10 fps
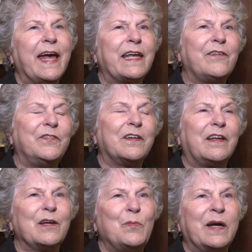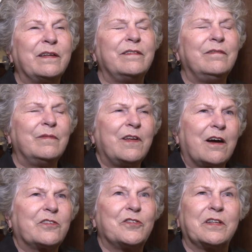and I feel like my
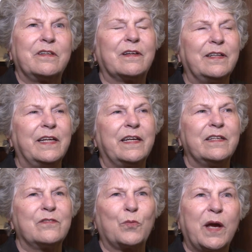doctor's clinic is